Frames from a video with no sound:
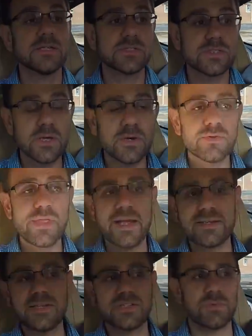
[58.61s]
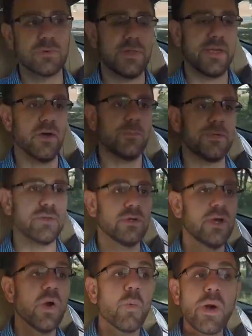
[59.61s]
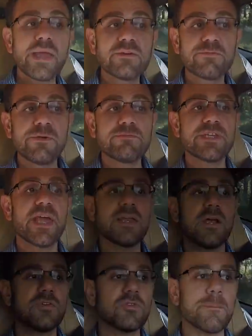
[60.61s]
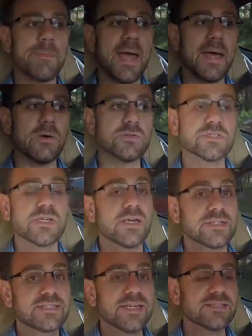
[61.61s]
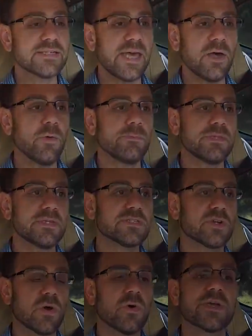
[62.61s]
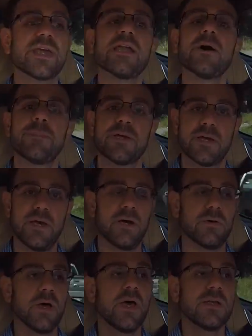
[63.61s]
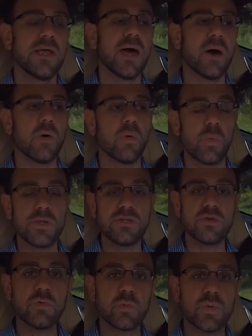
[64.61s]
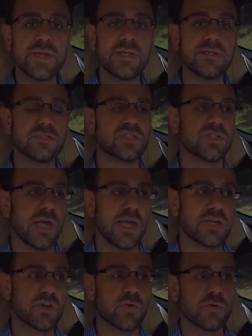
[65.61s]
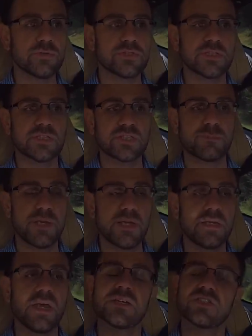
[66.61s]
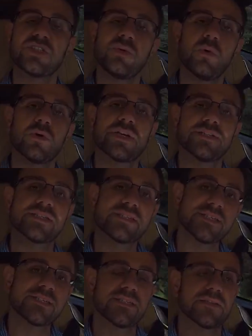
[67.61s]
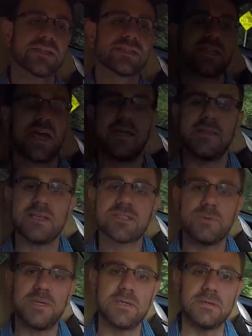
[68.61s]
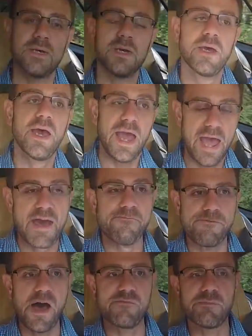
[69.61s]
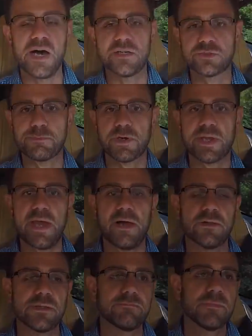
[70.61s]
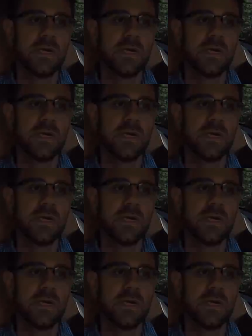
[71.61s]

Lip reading: So that doesn't really help you. Weighing 5,800 pounds doesn't help this girl get up and go. Now, when reach a cruising speed, she will consistently stay at that speed at 5 miles per gallon.